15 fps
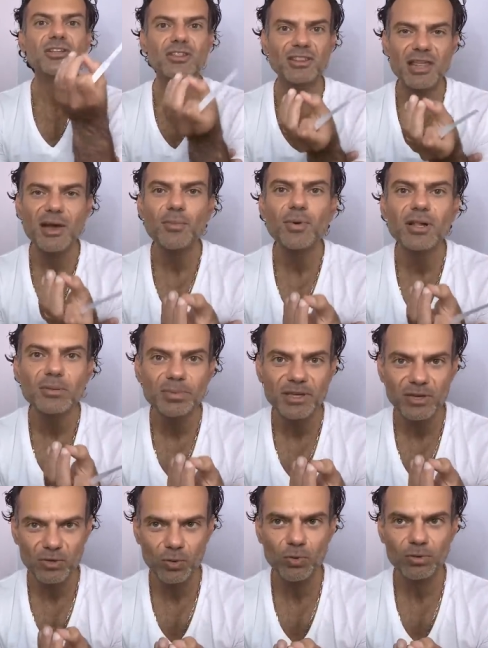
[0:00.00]
There will
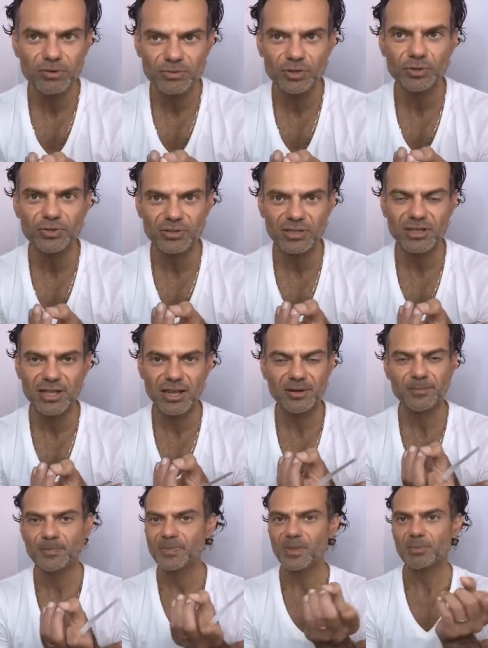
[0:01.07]
be a core of truth in that,
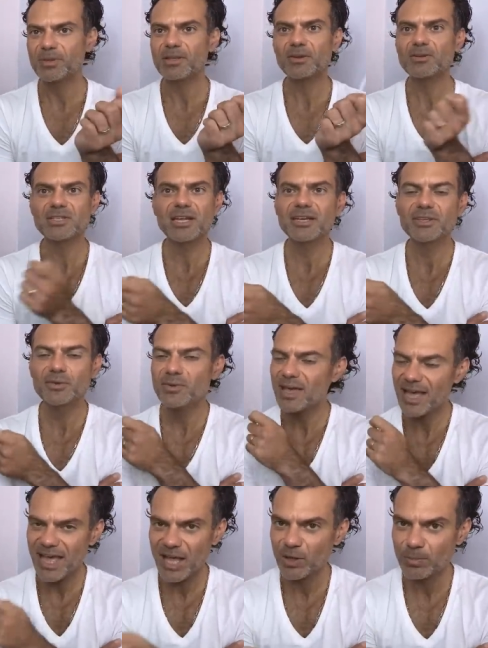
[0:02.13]
but they're not telling you
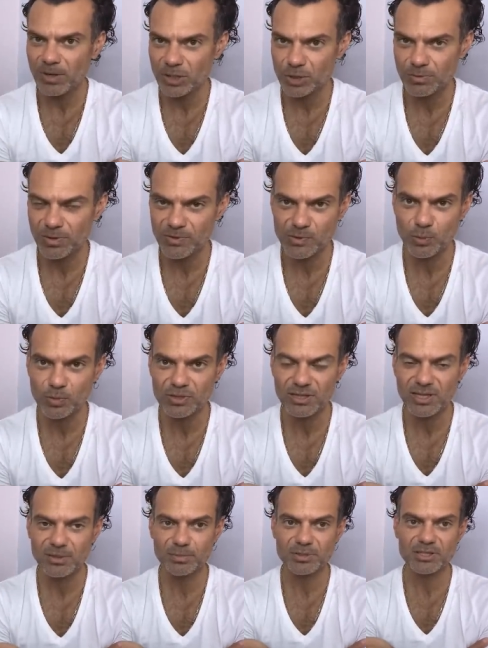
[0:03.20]
how much rose water
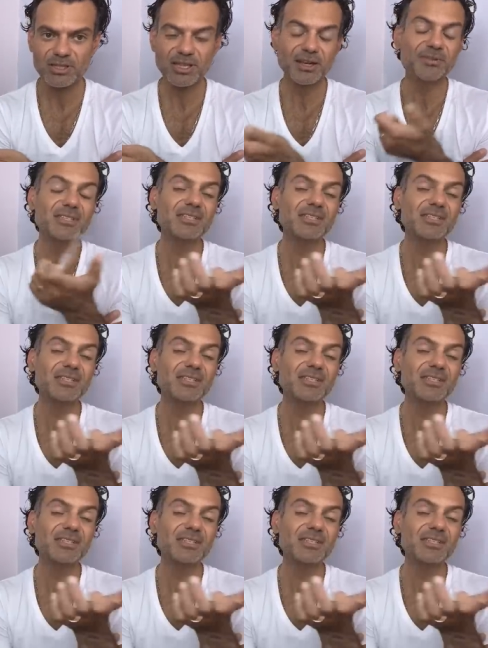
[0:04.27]
they put in there.